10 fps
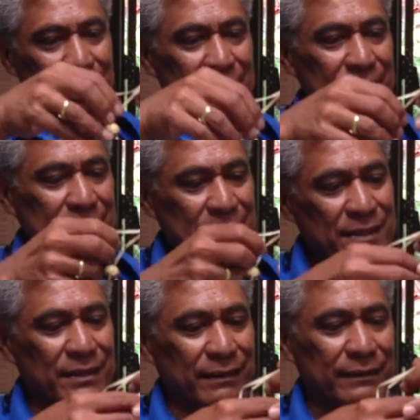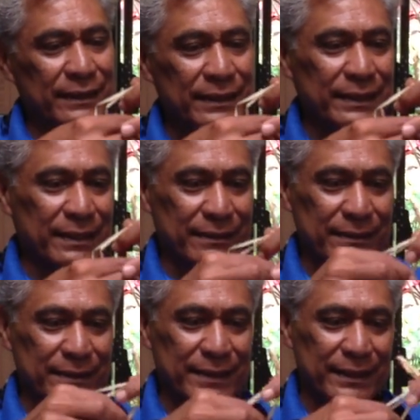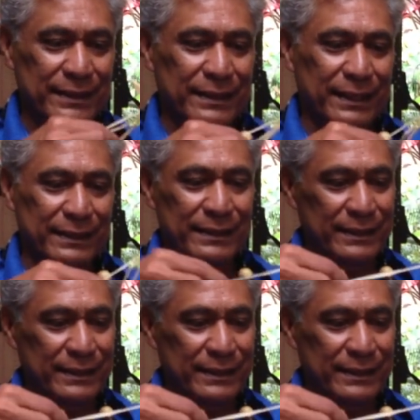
This story goes like this.